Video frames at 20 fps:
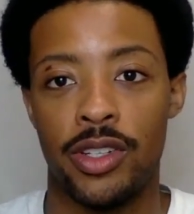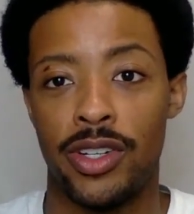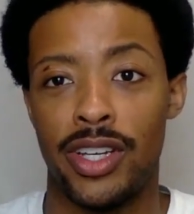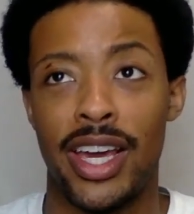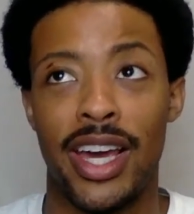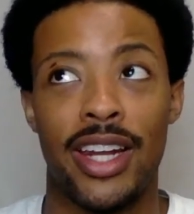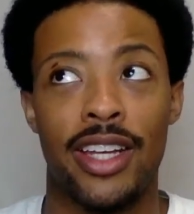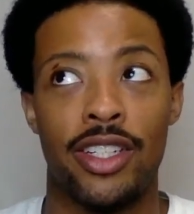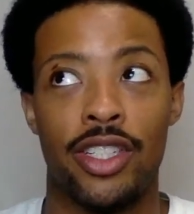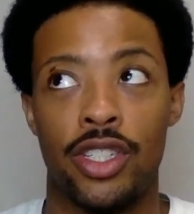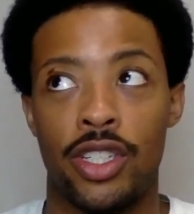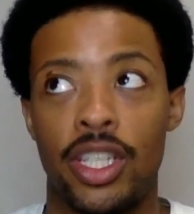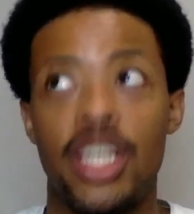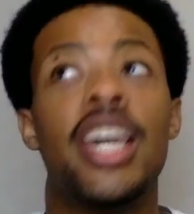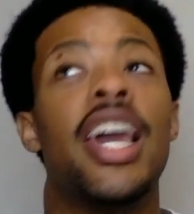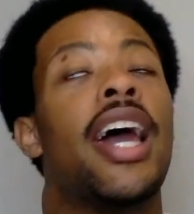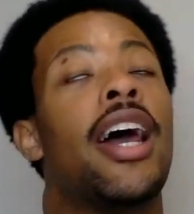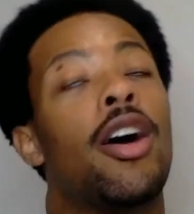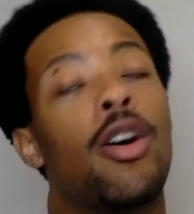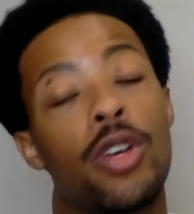He
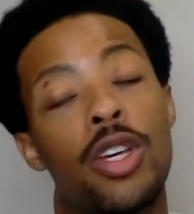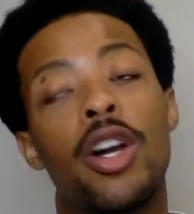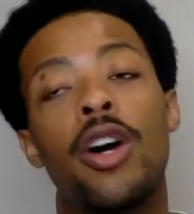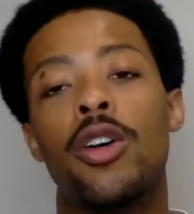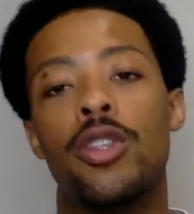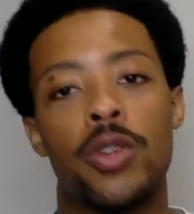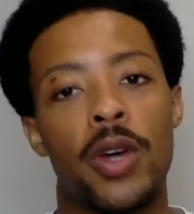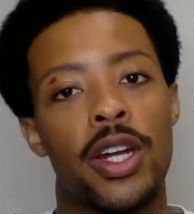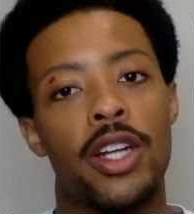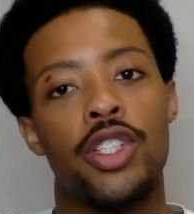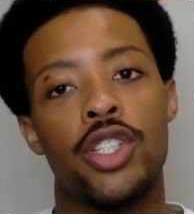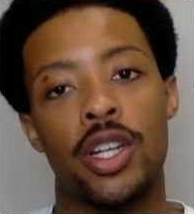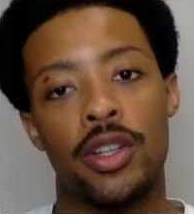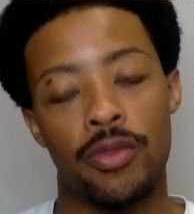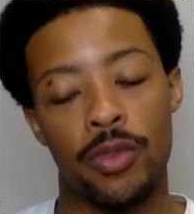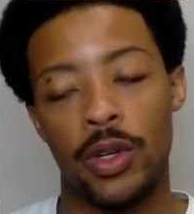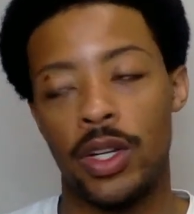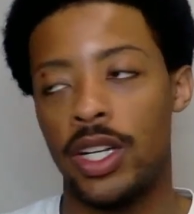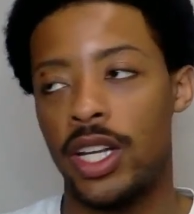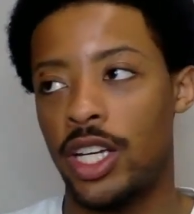also had a junk
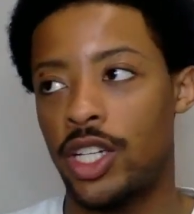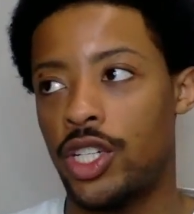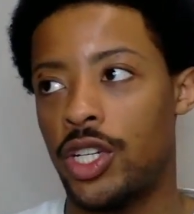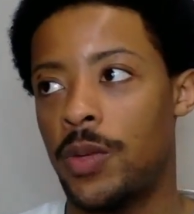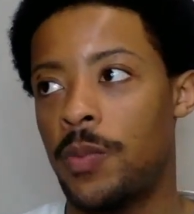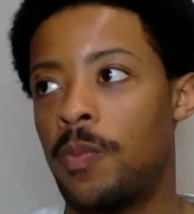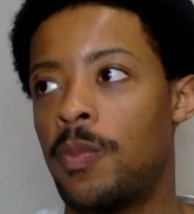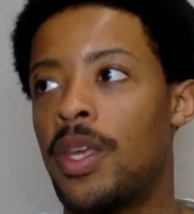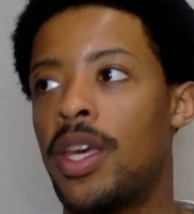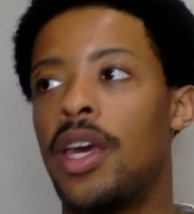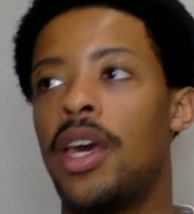food addiction.